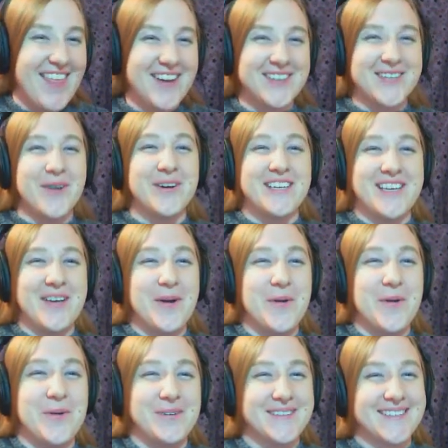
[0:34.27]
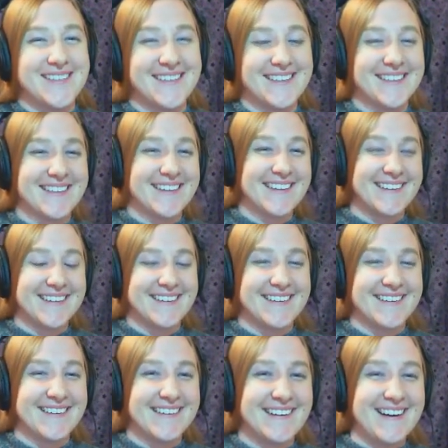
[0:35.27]
they're so cute!
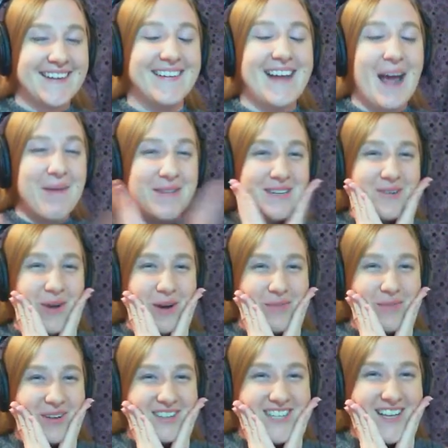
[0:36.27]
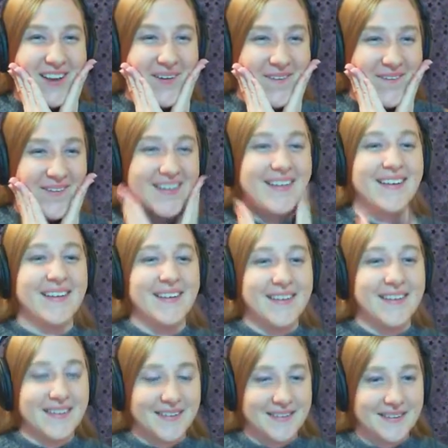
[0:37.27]
Oh, and I'm adorable too. Oh,
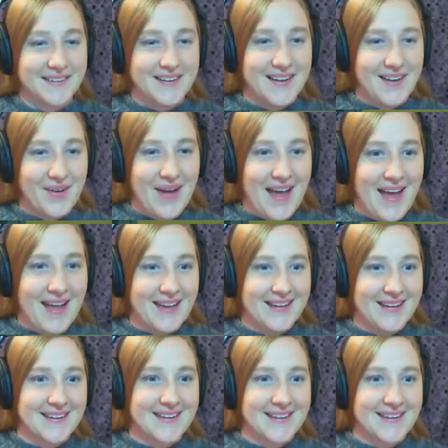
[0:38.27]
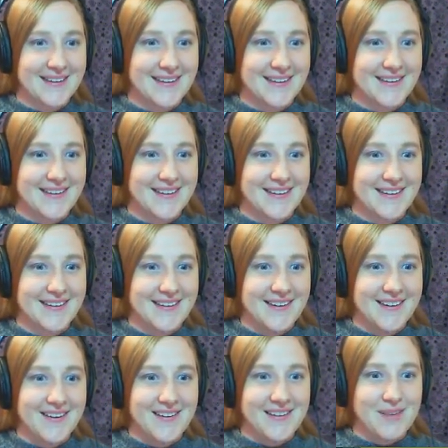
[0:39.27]
hi.
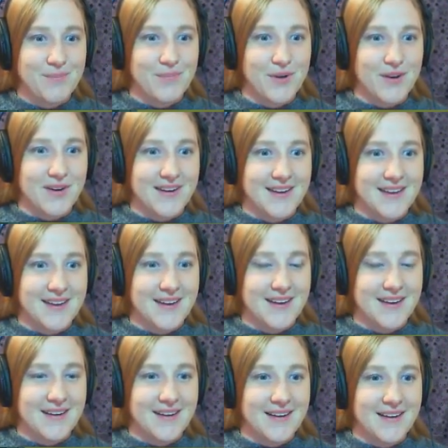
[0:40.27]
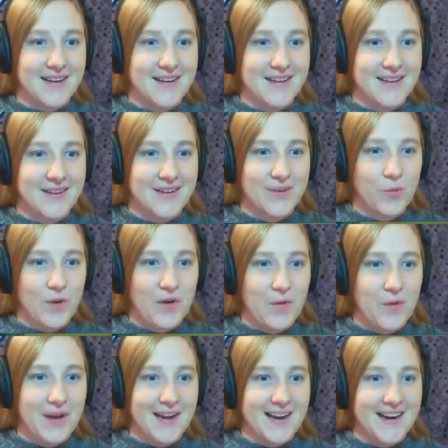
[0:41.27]
You're like the booger kid in uh, Wind
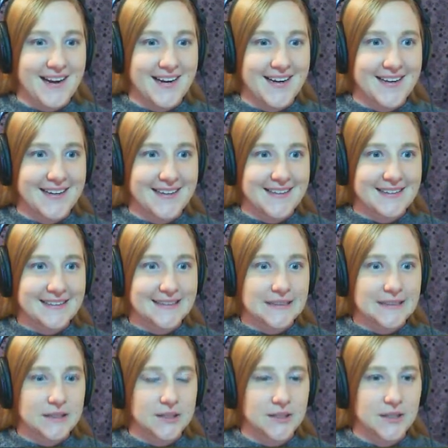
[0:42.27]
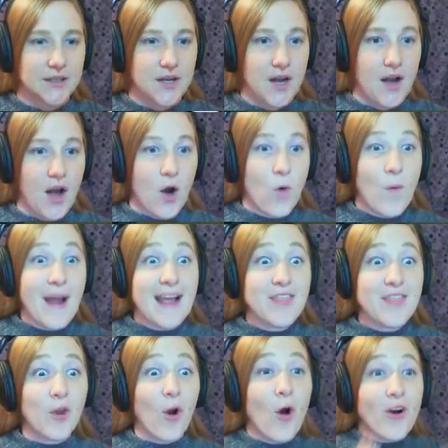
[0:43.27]
Waker. Oh
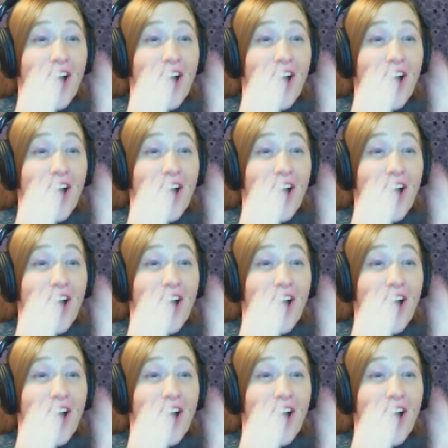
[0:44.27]
wait, they're all